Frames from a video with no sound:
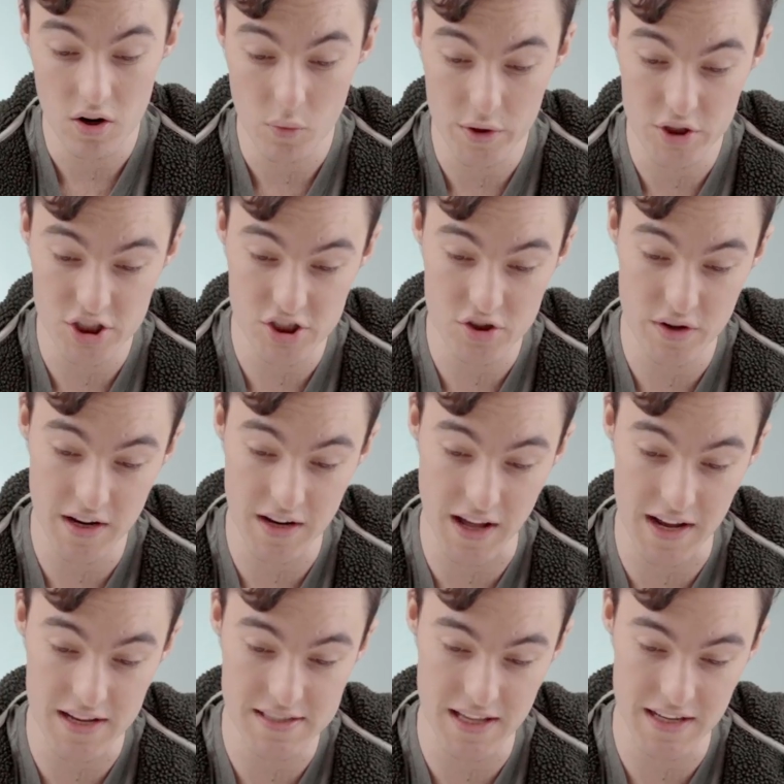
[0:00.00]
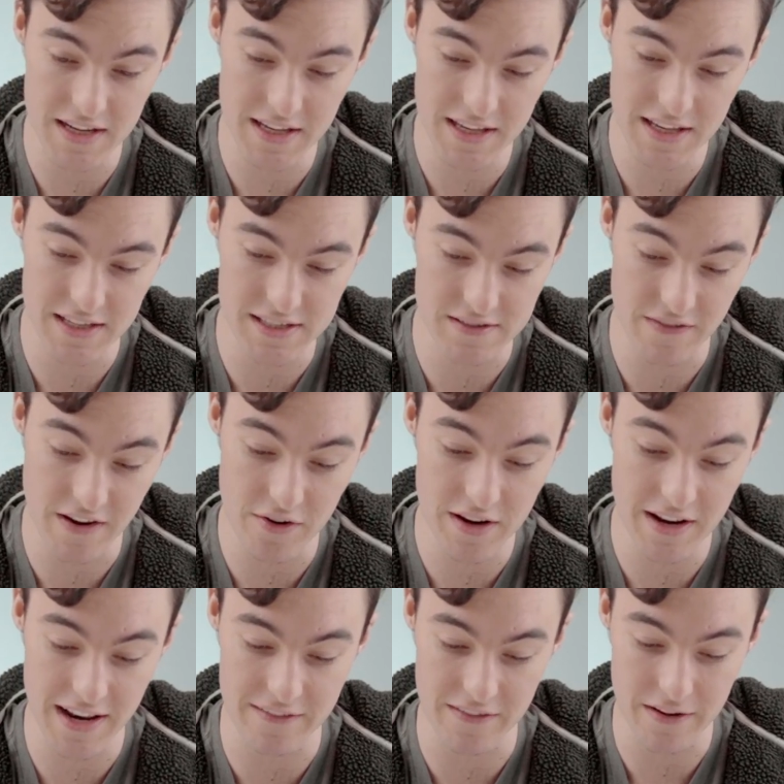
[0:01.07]
We just realized that Nikki is
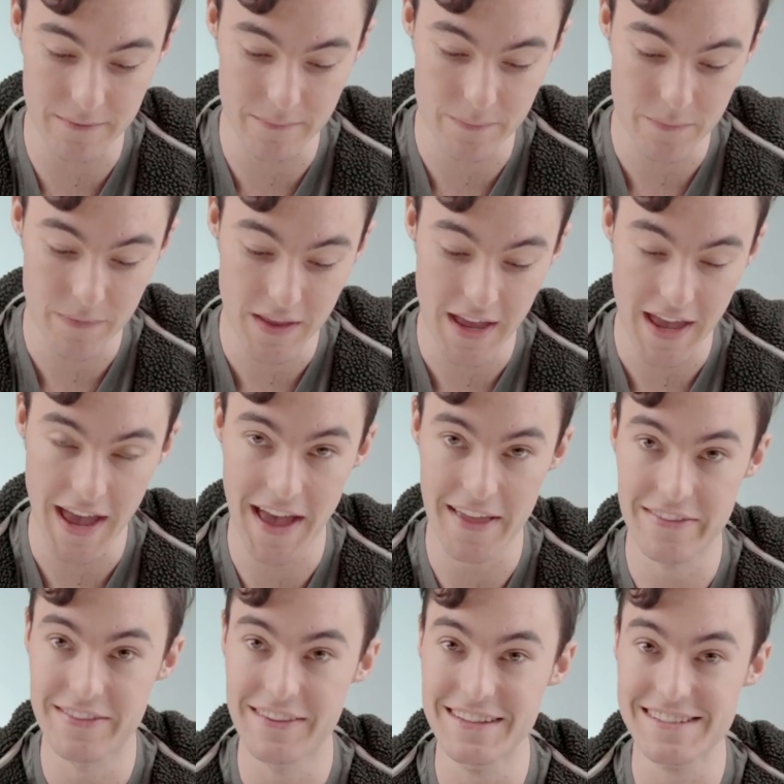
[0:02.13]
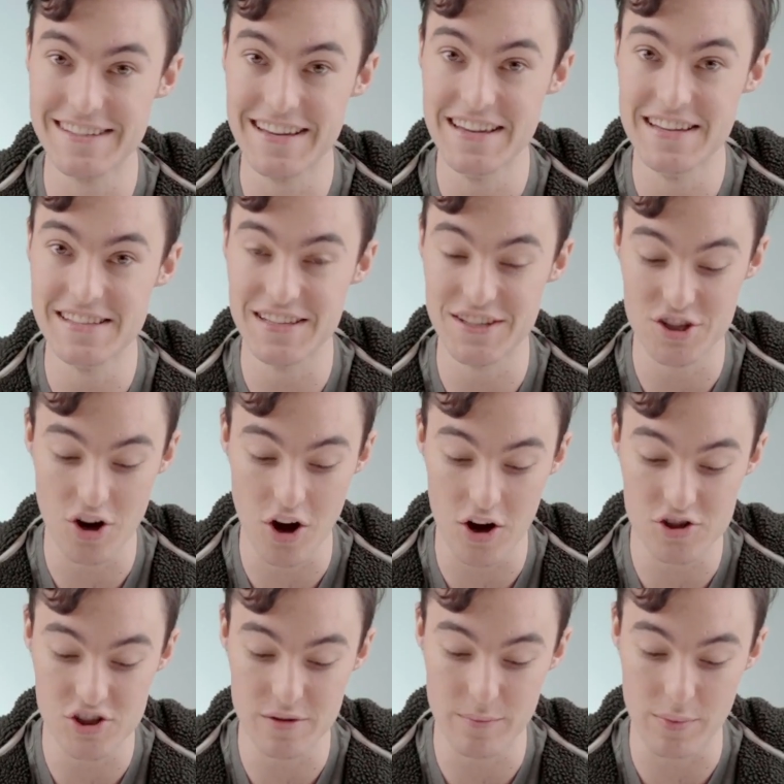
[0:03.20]
very clever, and this is the
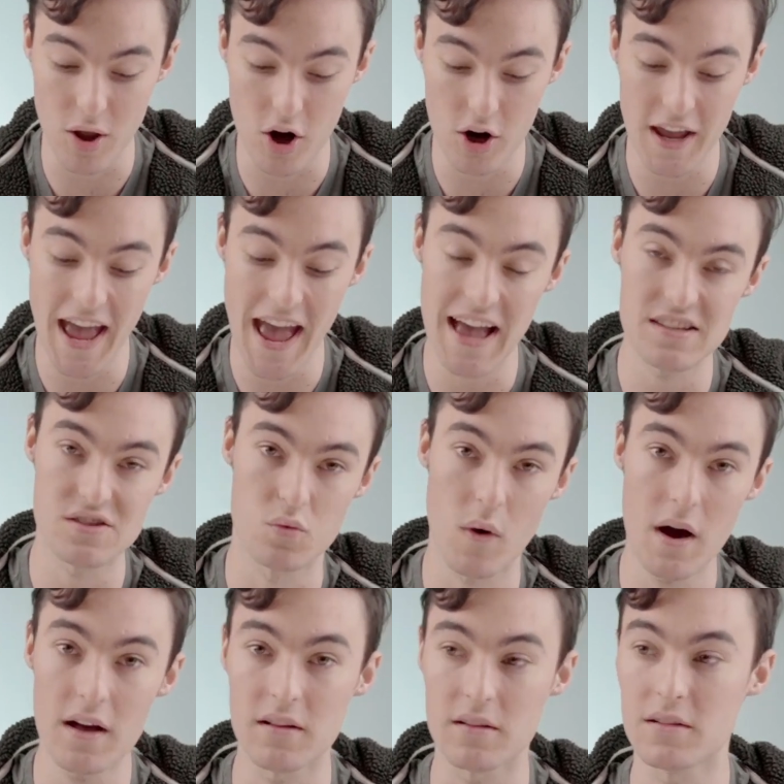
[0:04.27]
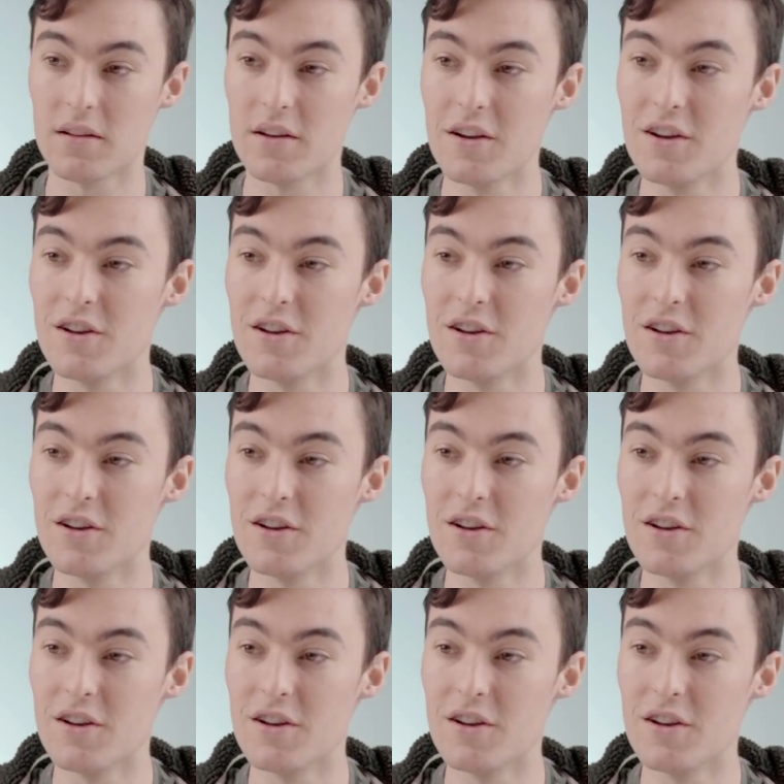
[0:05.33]
charging block as well.